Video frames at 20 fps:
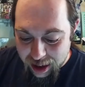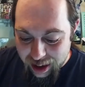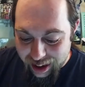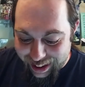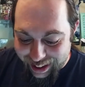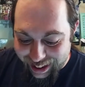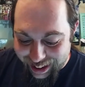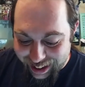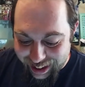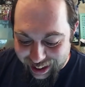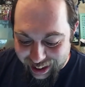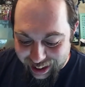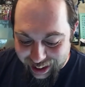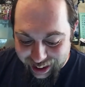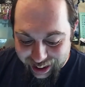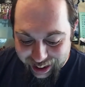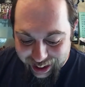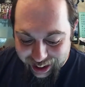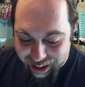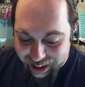
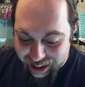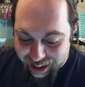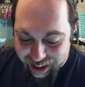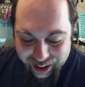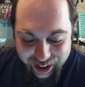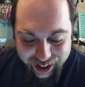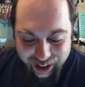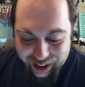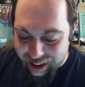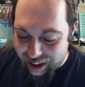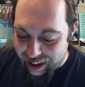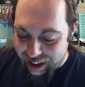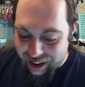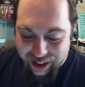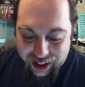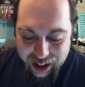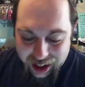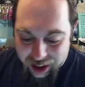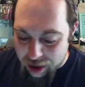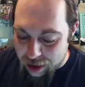it
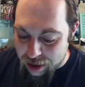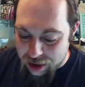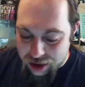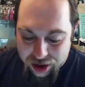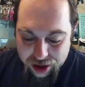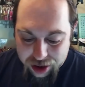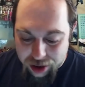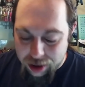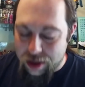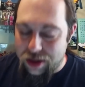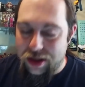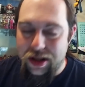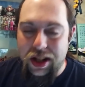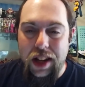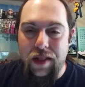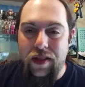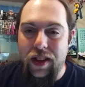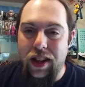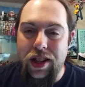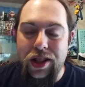then goes through
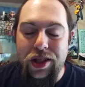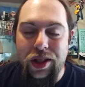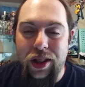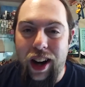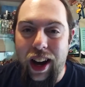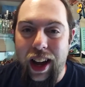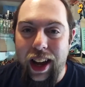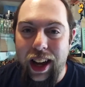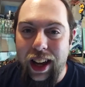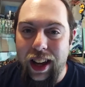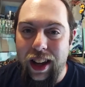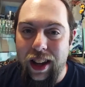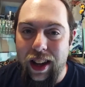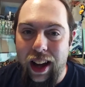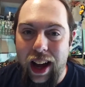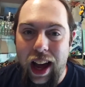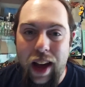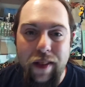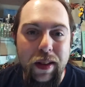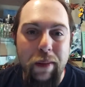Steven
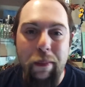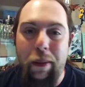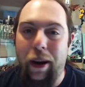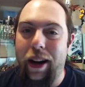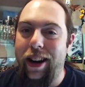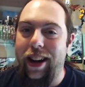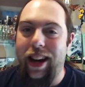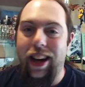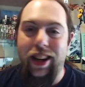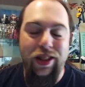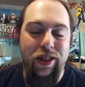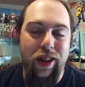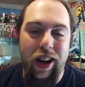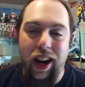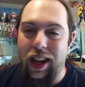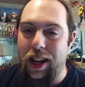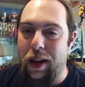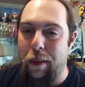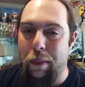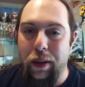having Peridot try
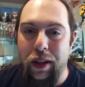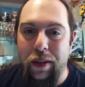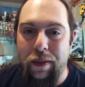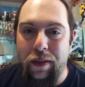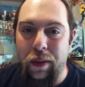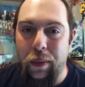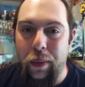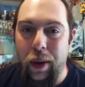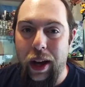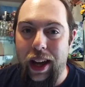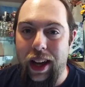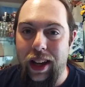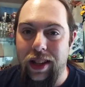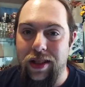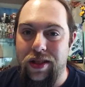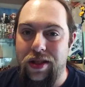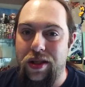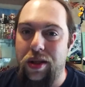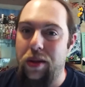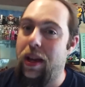a couple different
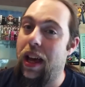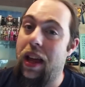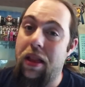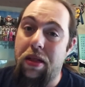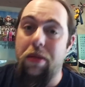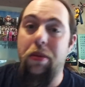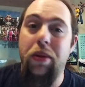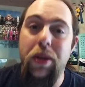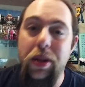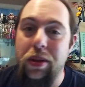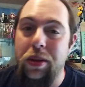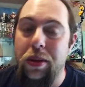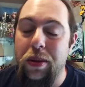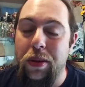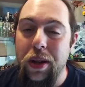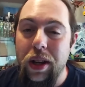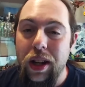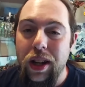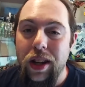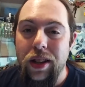ways to get
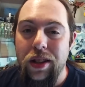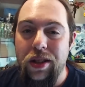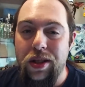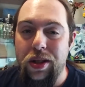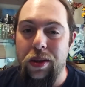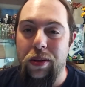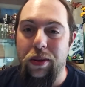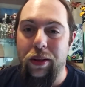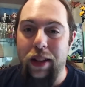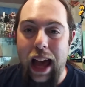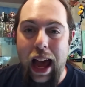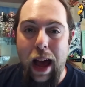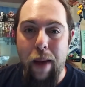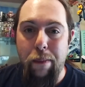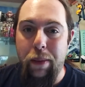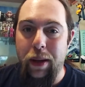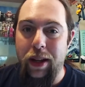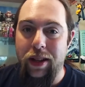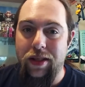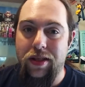through to
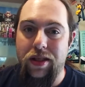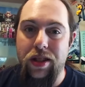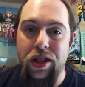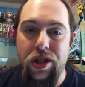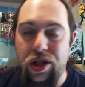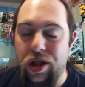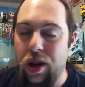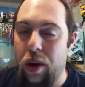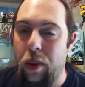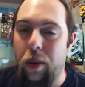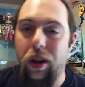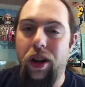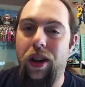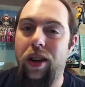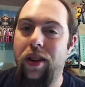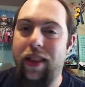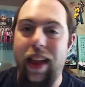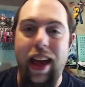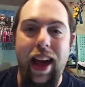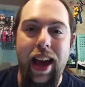Lapis to show
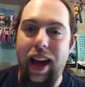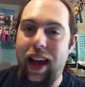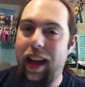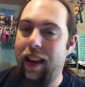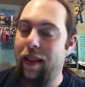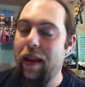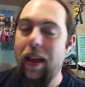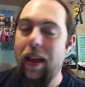her that